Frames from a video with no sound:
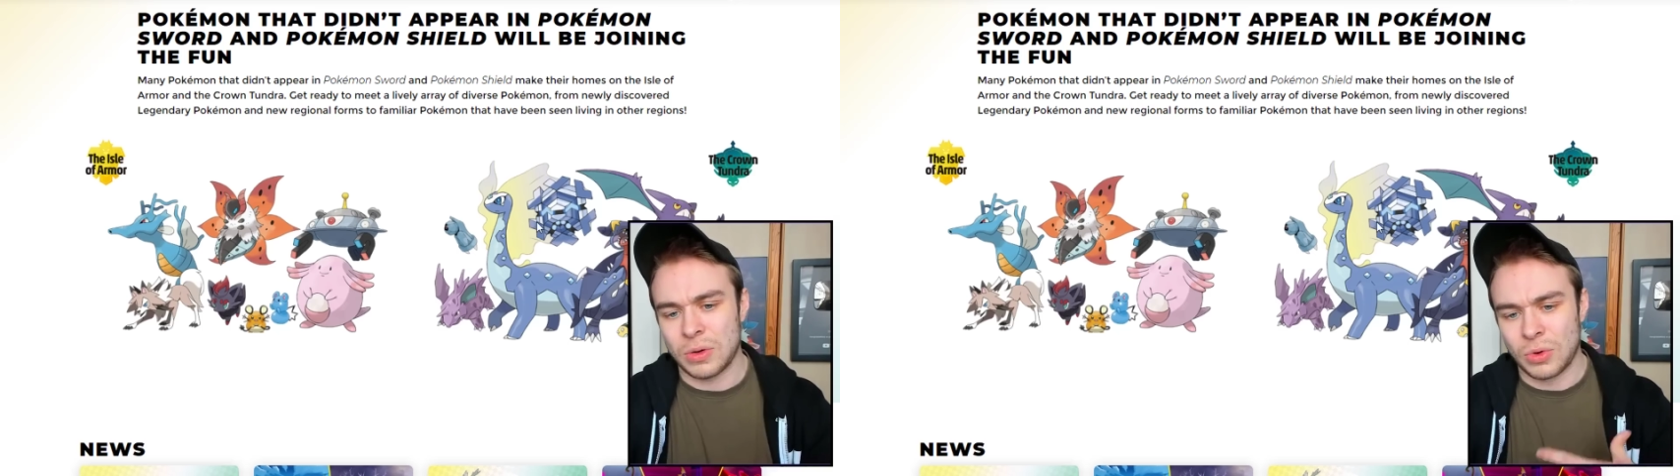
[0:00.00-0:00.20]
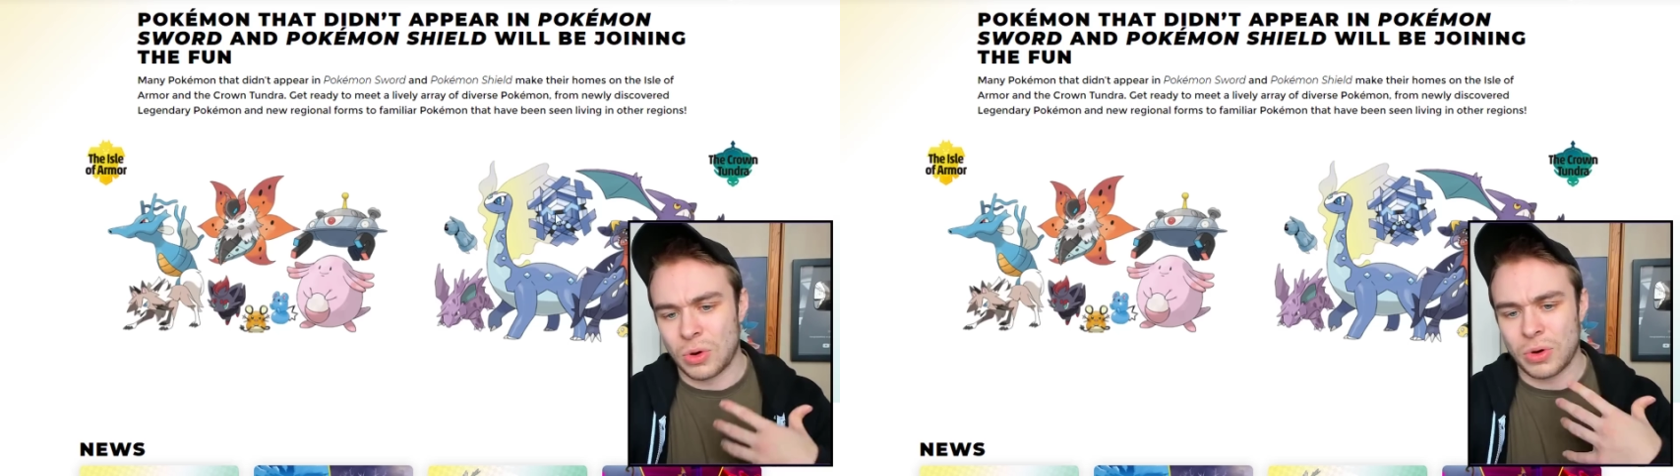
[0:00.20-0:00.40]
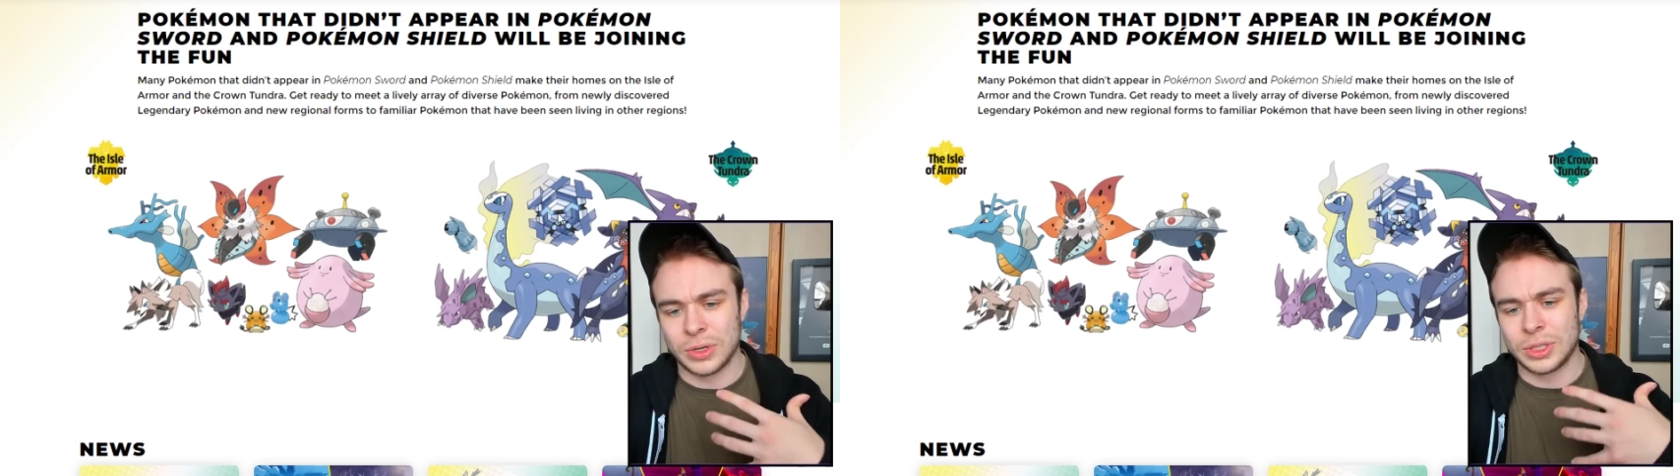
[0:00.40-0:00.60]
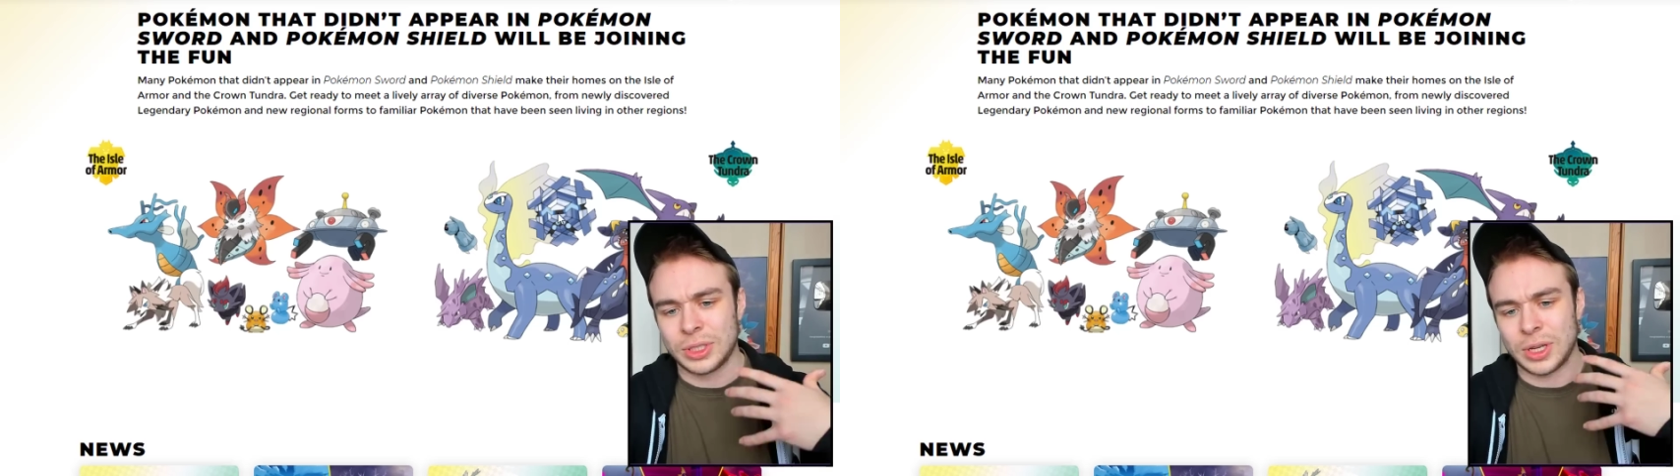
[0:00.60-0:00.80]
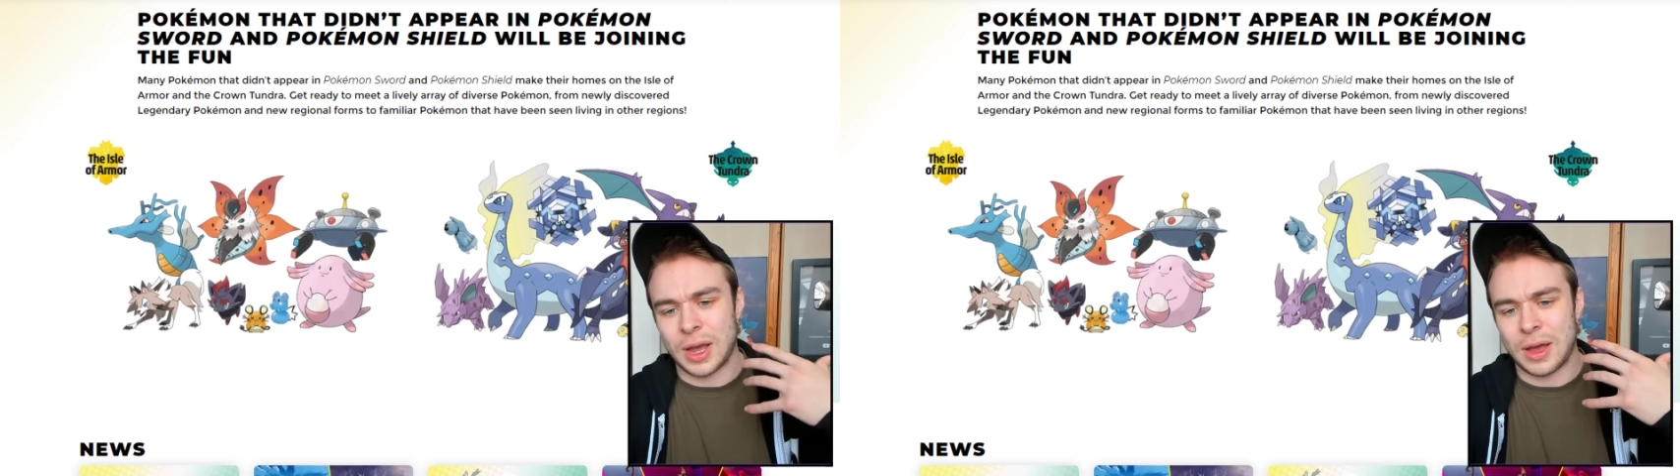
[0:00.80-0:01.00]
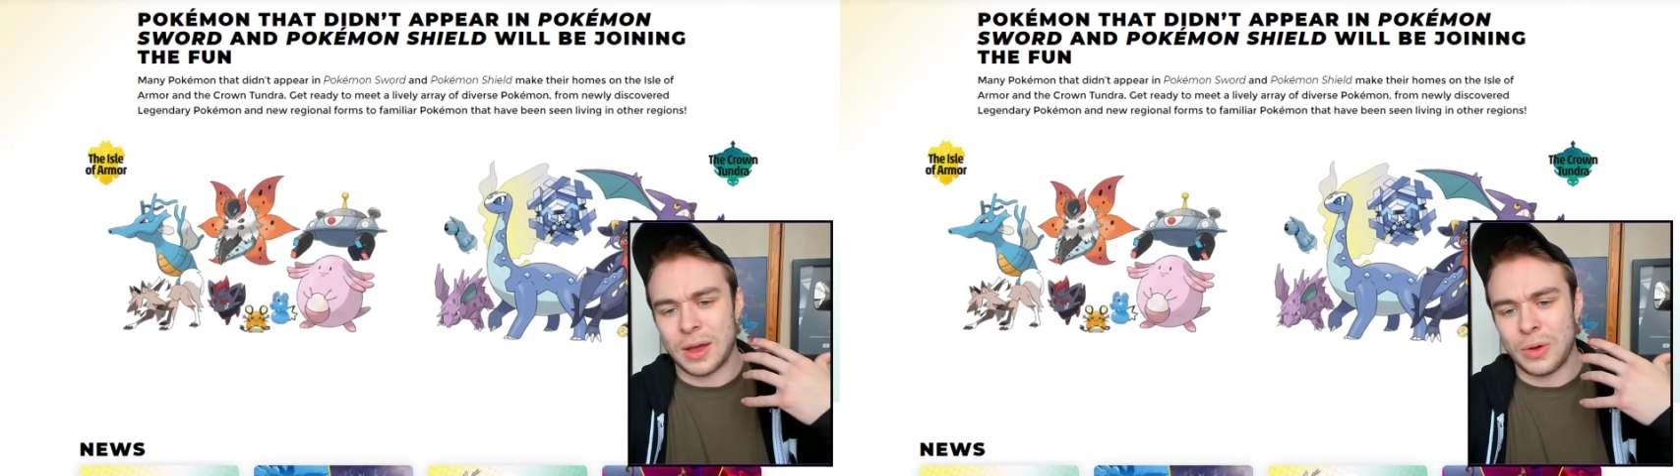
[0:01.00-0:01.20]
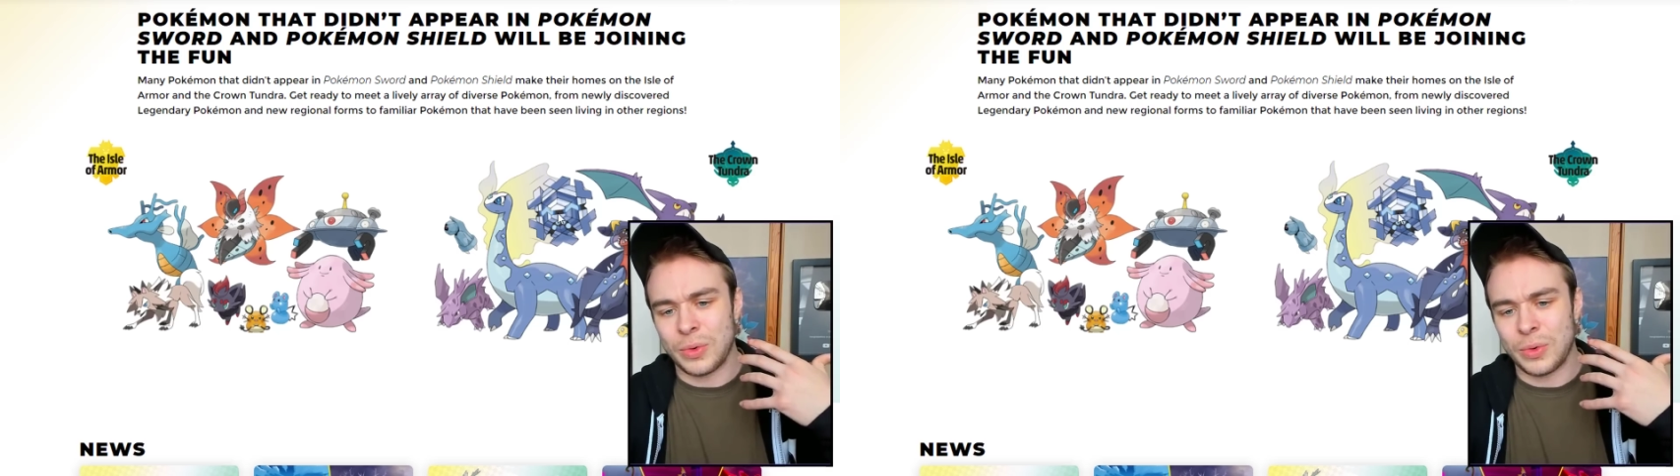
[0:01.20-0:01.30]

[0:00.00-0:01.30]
Aurorus, uh,